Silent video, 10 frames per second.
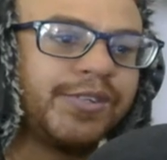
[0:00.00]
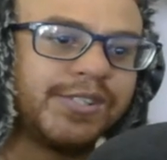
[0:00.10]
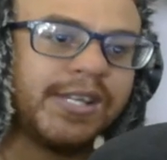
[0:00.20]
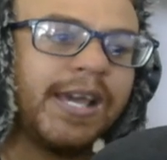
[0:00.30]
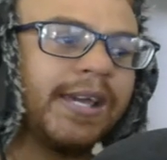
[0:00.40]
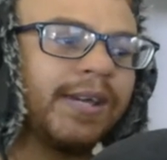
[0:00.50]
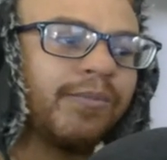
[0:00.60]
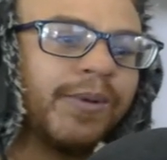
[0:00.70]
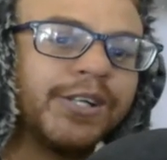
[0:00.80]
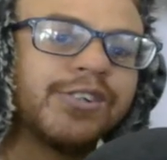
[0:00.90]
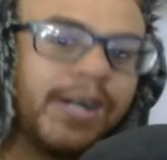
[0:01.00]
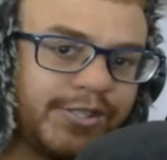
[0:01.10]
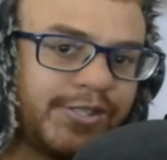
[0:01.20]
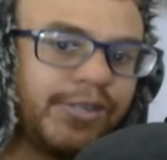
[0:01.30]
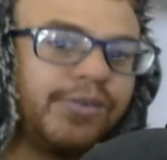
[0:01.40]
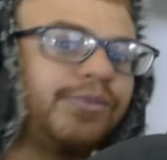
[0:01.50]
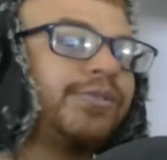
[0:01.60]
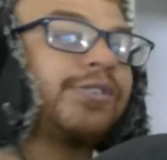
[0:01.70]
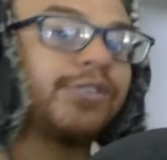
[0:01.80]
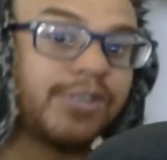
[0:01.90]
say, we trust you,
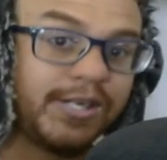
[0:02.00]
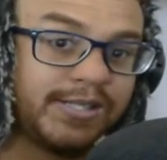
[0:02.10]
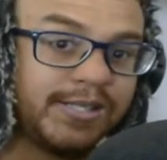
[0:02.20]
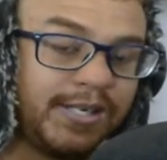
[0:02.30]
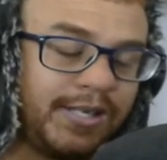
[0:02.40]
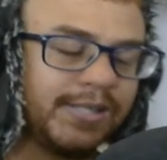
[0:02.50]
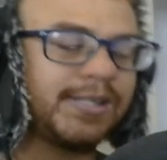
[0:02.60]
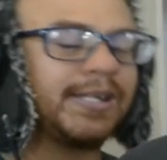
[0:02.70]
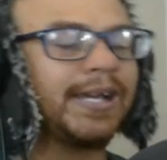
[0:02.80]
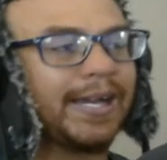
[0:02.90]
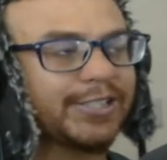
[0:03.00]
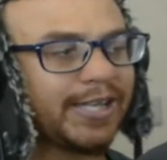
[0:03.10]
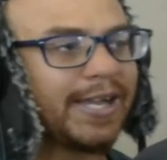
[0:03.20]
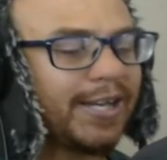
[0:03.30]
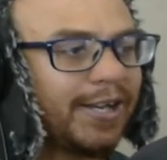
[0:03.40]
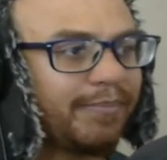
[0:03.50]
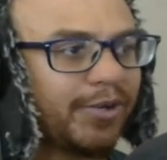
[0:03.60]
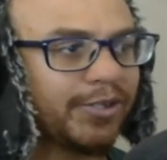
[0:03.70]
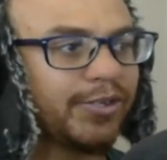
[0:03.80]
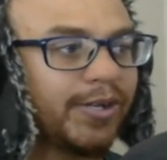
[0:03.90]
so trust in us. And he actually ended up
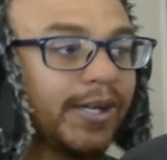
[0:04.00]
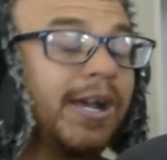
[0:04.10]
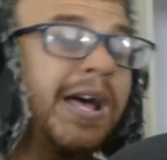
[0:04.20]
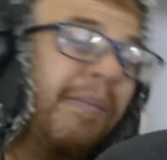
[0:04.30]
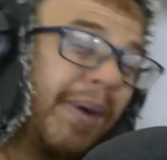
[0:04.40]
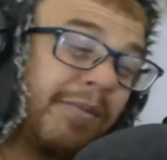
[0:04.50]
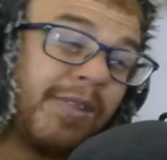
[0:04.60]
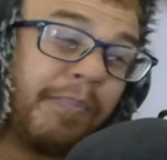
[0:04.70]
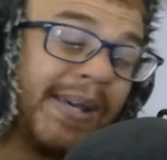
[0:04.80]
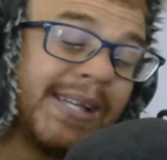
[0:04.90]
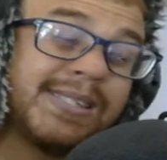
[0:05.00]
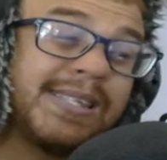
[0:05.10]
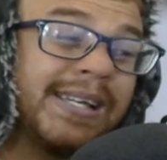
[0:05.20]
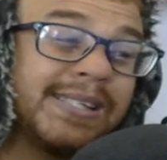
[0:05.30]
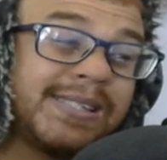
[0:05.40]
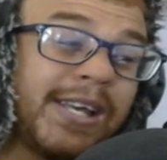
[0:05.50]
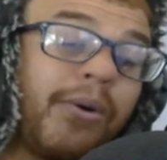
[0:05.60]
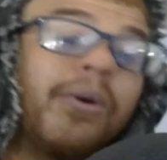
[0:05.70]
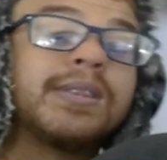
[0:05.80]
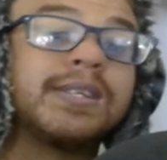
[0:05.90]
not doing it. But the biggest thing is they
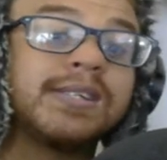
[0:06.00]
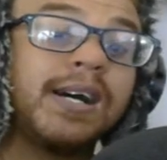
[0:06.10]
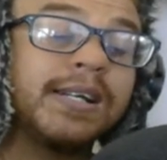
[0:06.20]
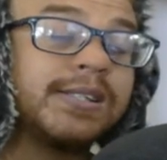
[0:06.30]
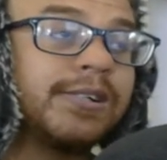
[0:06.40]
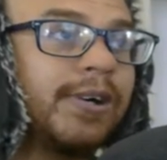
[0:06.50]
caught the titan,